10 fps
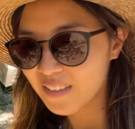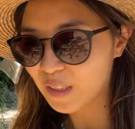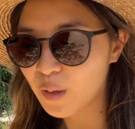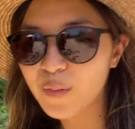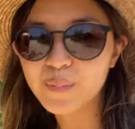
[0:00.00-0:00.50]

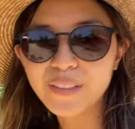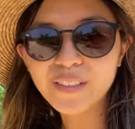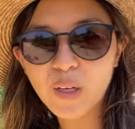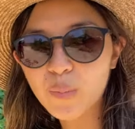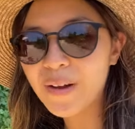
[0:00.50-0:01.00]
So from the
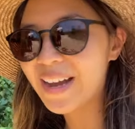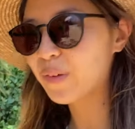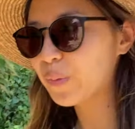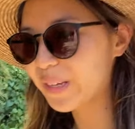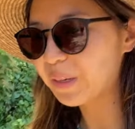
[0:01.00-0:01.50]
salt
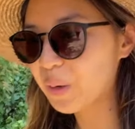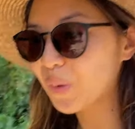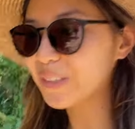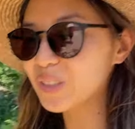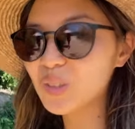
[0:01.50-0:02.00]
pan, we're
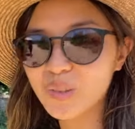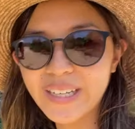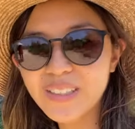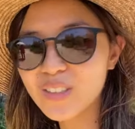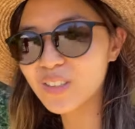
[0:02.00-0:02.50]
going
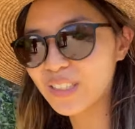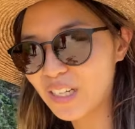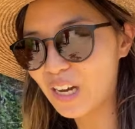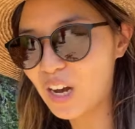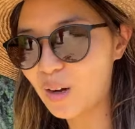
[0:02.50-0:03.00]
straight to the
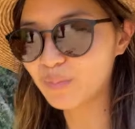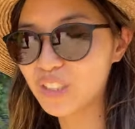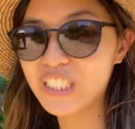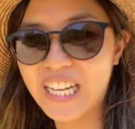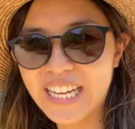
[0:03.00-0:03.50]
um,
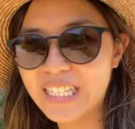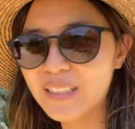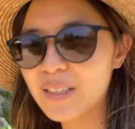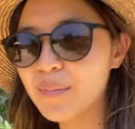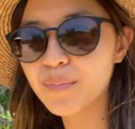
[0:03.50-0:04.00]

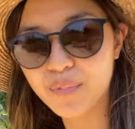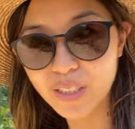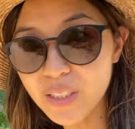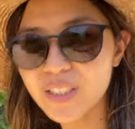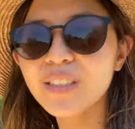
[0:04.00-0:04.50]
Jade
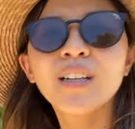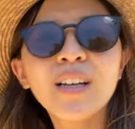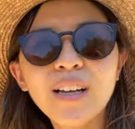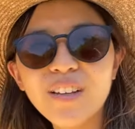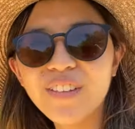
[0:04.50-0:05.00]
Bridge.
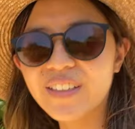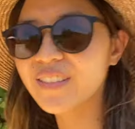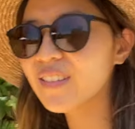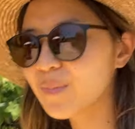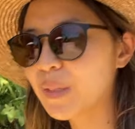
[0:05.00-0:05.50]
I
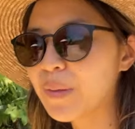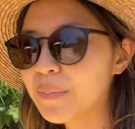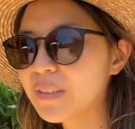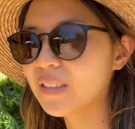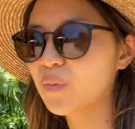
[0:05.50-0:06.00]
think maybe
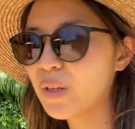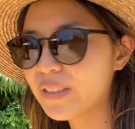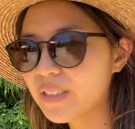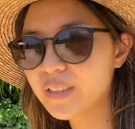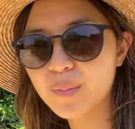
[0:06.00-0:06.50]
I'm missing
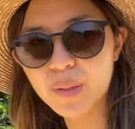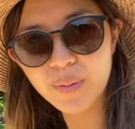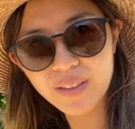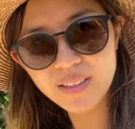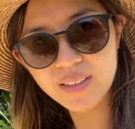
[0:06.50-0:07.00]
word here. I'm going to
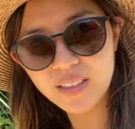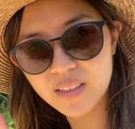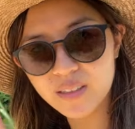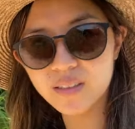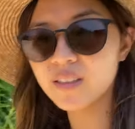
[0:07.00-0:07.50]
put this
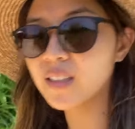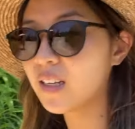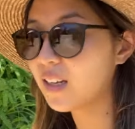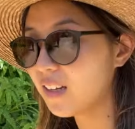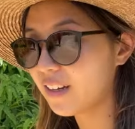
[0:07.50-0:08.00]
here.
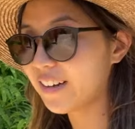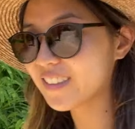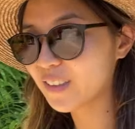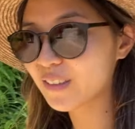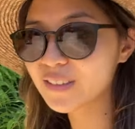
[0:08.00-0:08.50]
Uh,
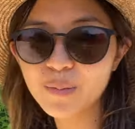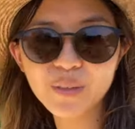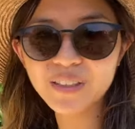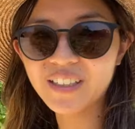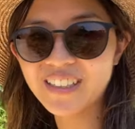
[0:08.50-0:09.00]
so this
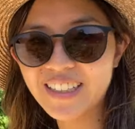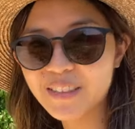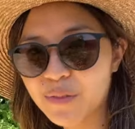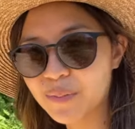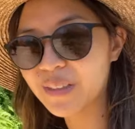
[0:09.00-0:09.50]
bridge that
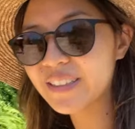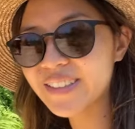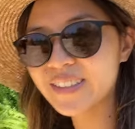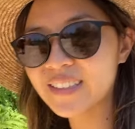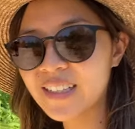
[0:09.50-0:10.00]
connects from
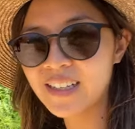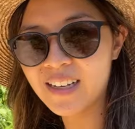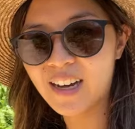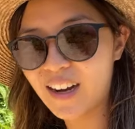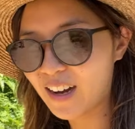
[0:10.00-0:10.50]
this
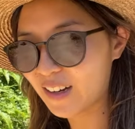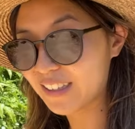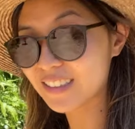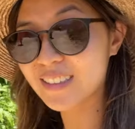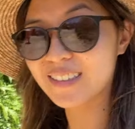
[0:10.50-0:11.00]
uh,
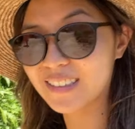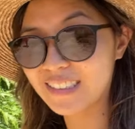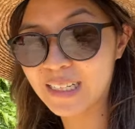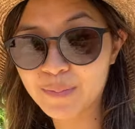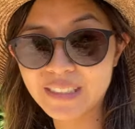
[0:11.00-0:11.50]
is
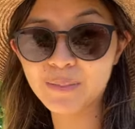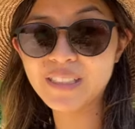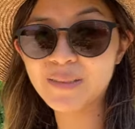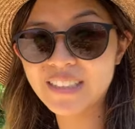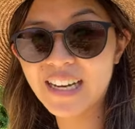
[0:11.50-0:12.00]
Yam um, Yim
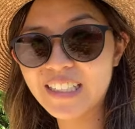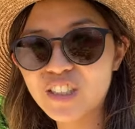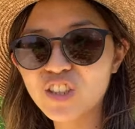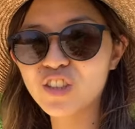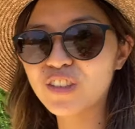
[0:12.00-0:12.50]
Tin Tsai
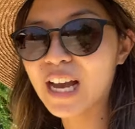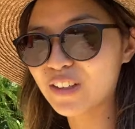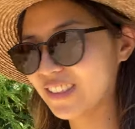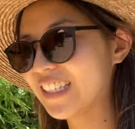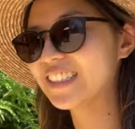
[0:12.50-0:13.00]
to
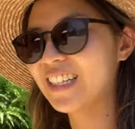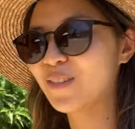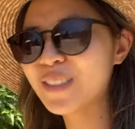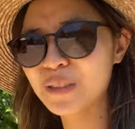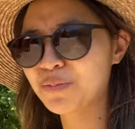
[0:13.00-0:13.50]
Kau Sai Chau,
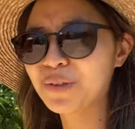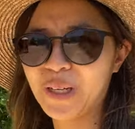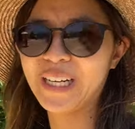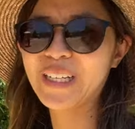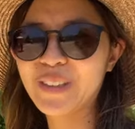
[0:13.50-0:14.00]
which is
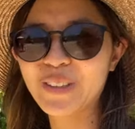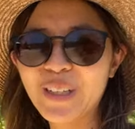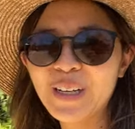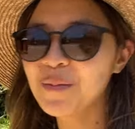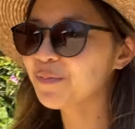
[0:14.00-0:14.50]
pretty cool
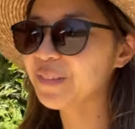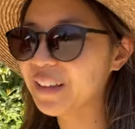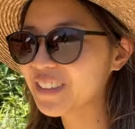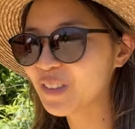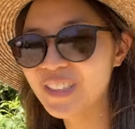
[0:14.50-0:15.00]
because
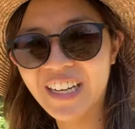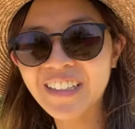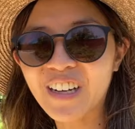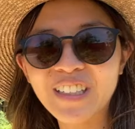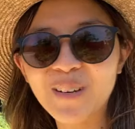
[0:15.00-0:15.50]
there's no
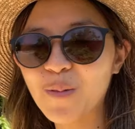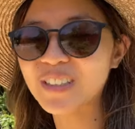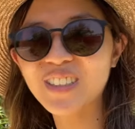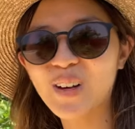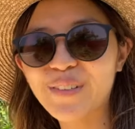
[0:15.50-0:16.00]
jade on it
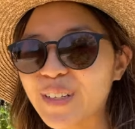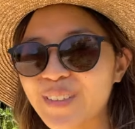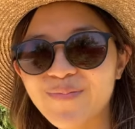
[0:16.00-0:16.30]
whatsoever.